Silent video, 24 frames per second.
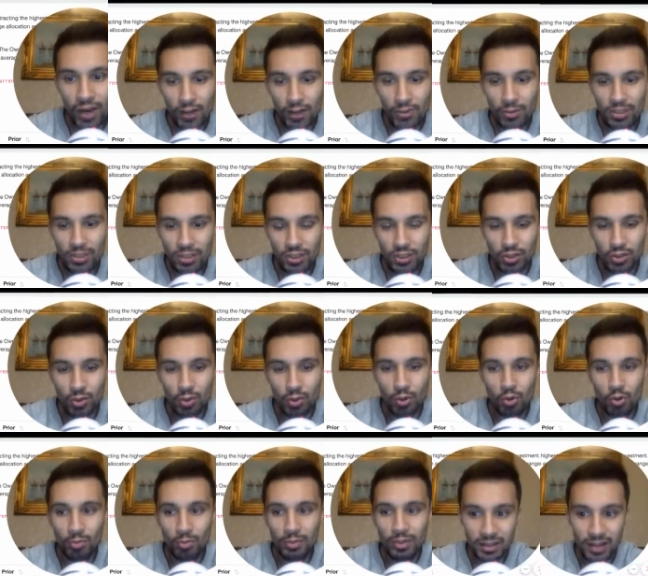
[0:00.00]
Acquisition
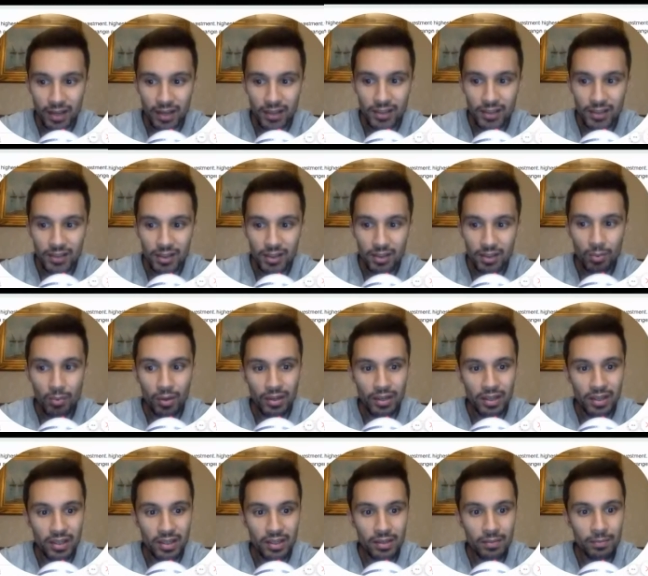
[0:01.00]
Corp. That is number
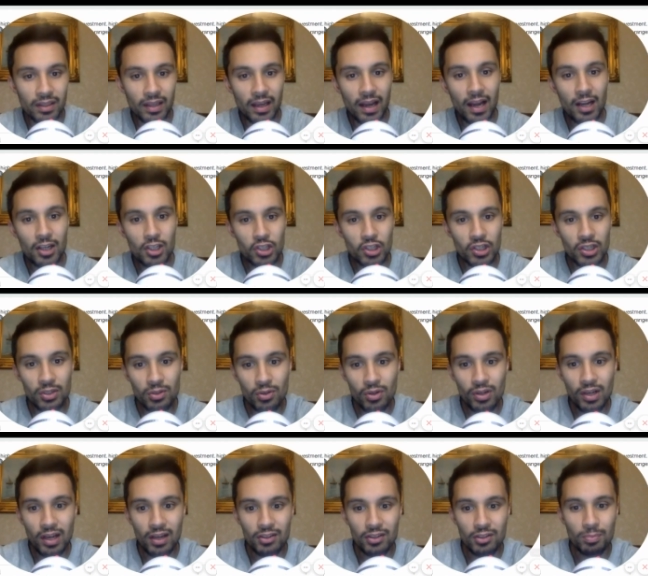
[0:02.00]
one here. They actually
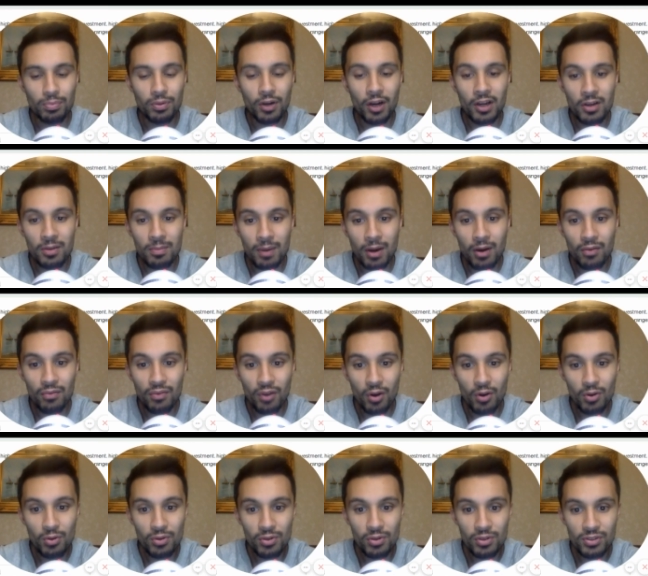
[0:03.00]
look at the prior amount of
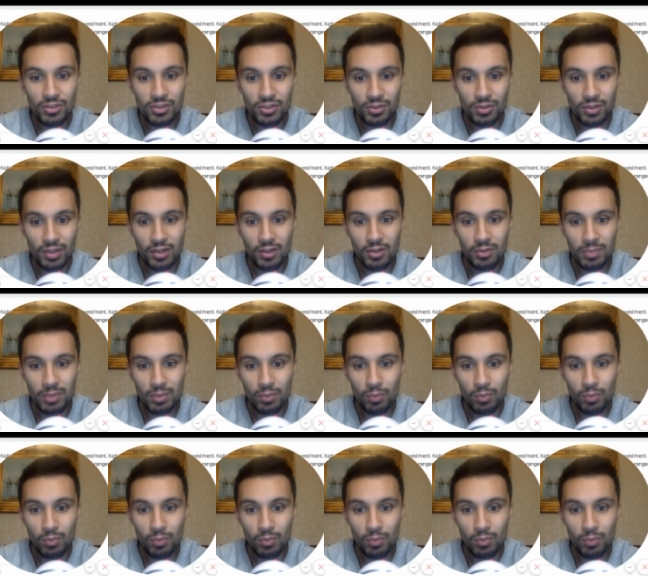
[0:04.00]
owners, so there could be